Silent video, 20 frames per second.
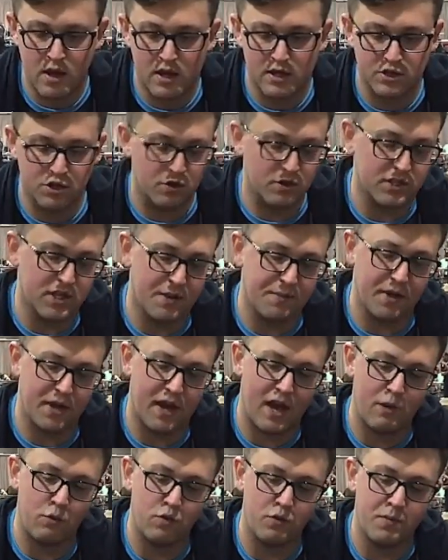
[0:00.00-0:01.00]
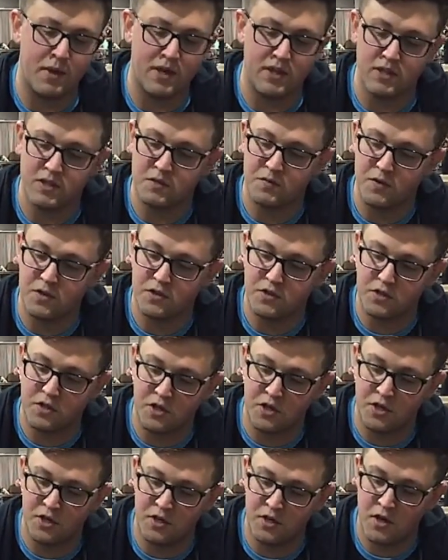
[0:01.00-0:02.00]
Is the only time like I would make this first
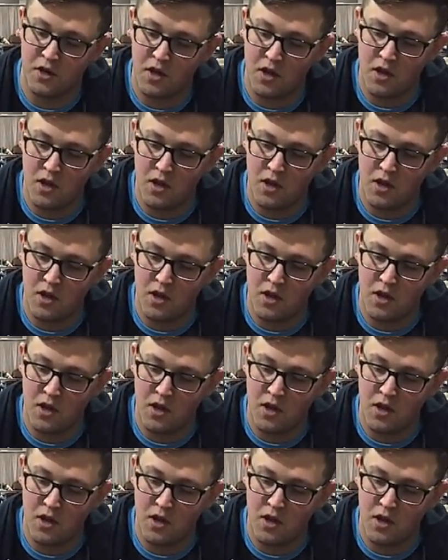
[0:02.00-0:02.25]
turn.